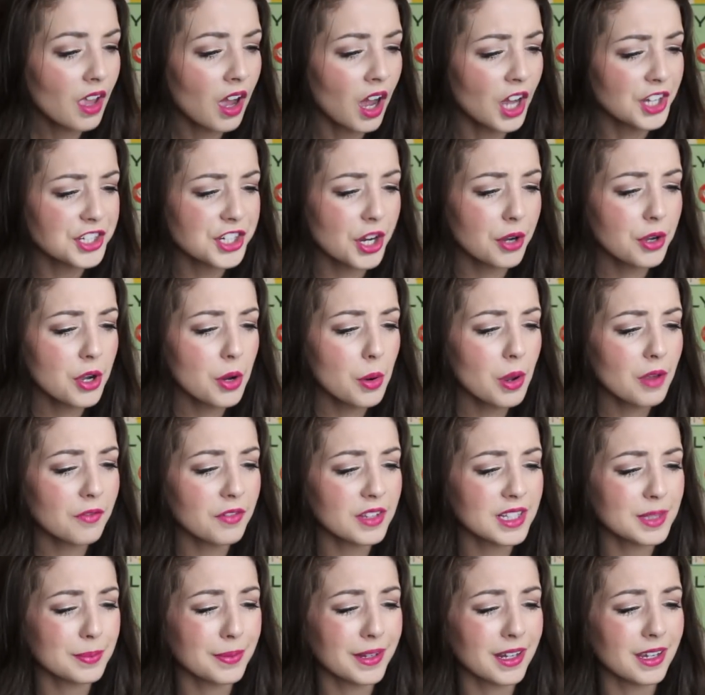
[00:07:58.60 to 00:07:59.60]
I don't know if
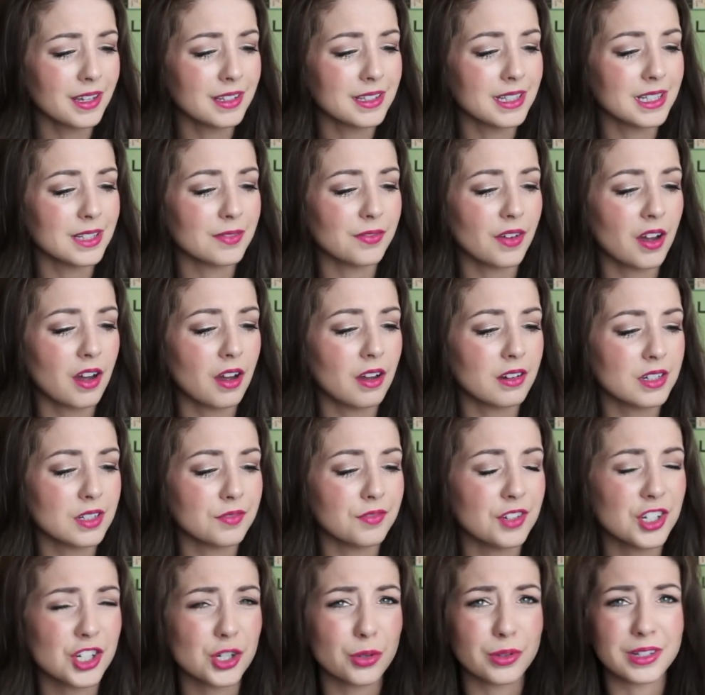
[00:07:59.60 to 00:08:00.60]
it's because it's for
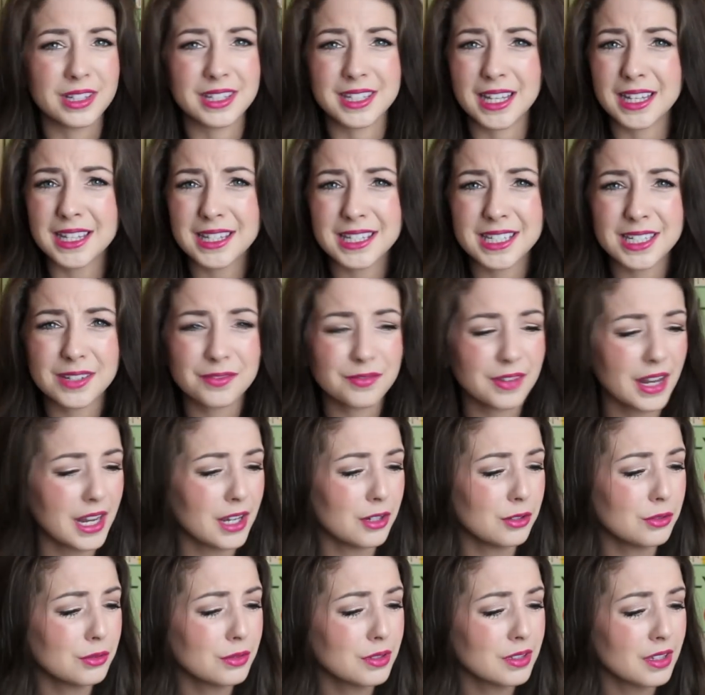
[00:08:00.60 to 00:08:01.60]
artificial and sensitive
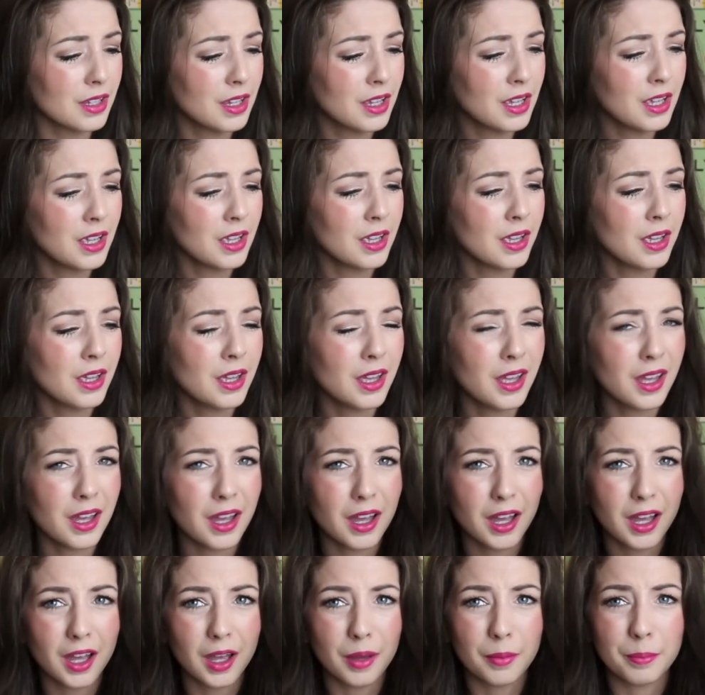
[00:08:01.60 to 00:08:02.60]
nails,
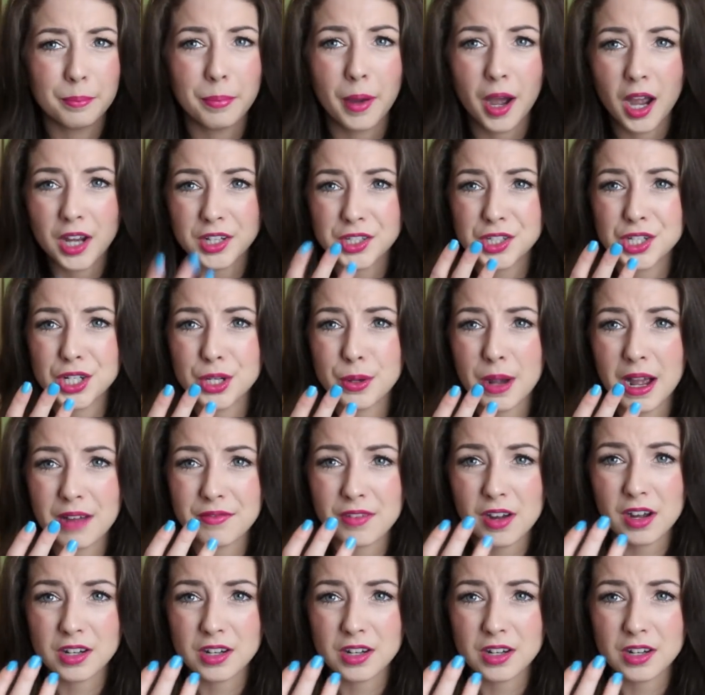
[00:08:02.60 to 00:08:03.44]
but I do have